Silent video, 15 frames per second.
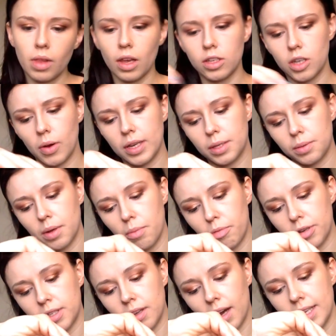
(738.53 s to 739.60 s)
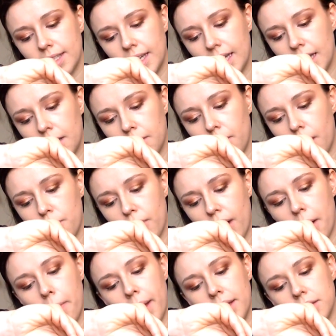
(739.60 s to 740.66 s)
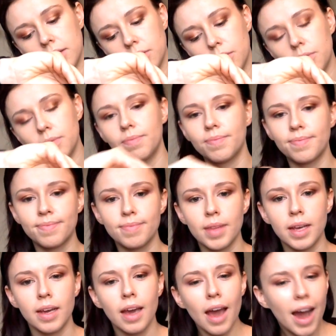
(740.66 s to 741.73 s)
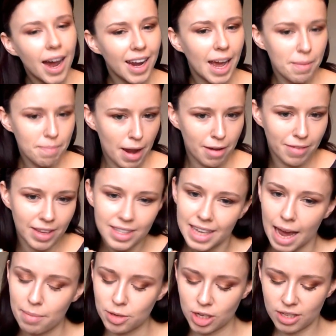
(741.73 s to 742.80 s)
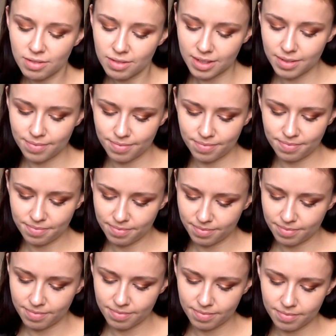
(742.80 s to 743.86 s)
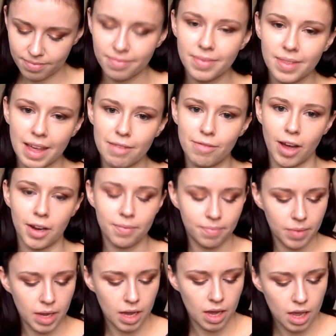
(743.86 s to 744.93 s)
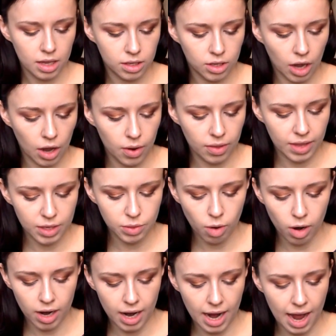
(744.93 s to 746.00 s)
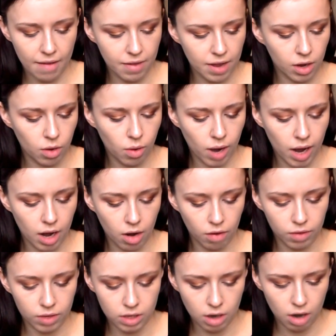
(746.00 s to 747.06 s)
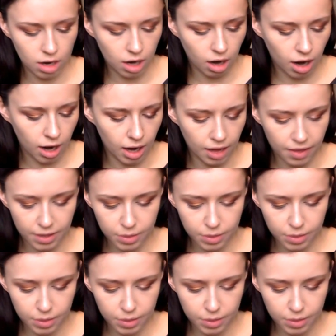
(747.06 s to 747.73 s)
So it's precisely my brow pencil. I like Benefit's captions. They're fun. So this one I have in quite a lot of a darker colour.